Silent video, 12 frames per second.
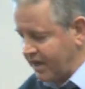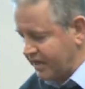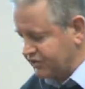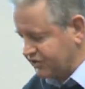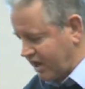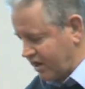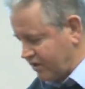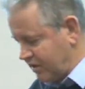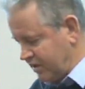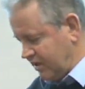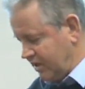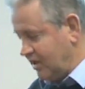And
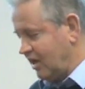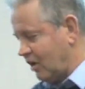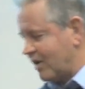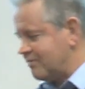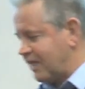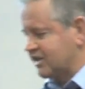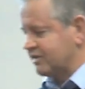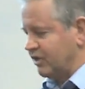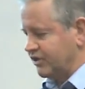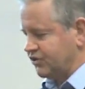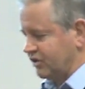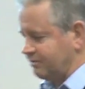so I went back to
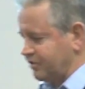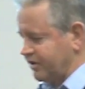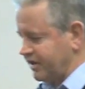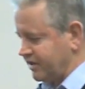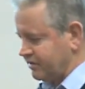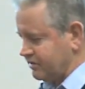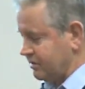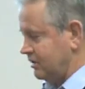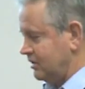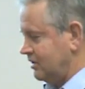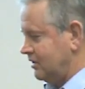my GP and